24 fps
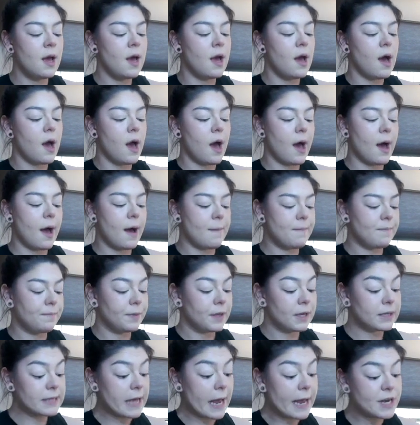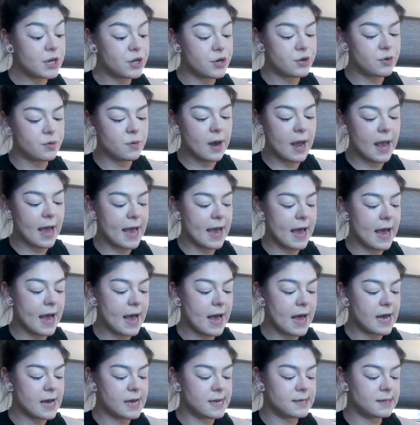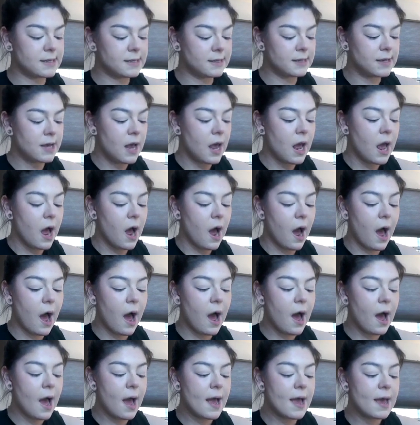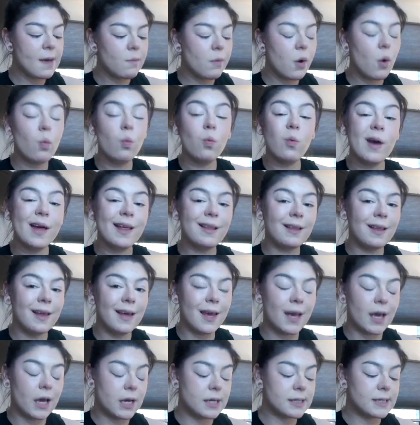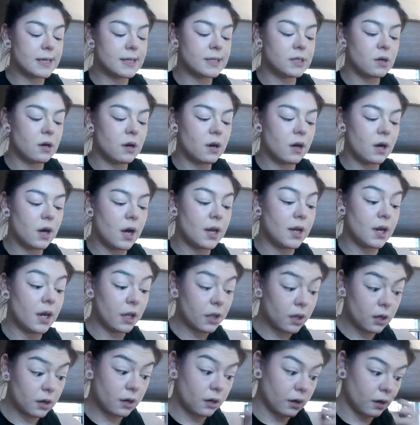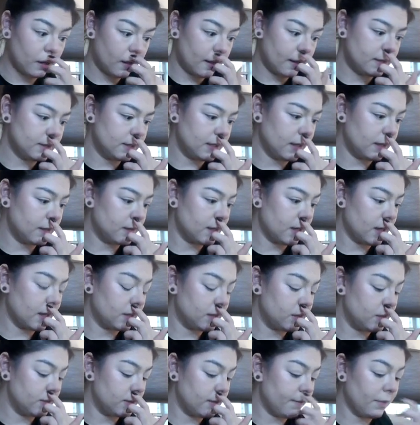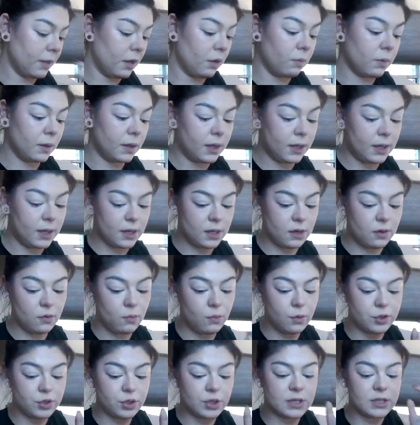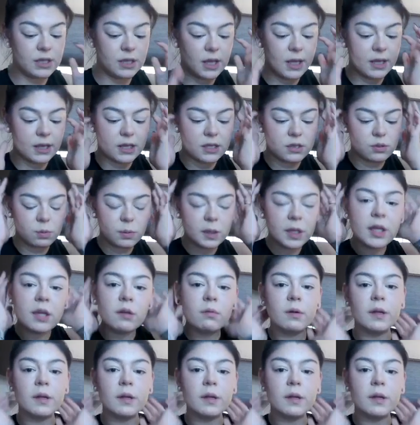Because I do, and I'm willing, because I saw another girl on TikTok do something really cute where she did like this really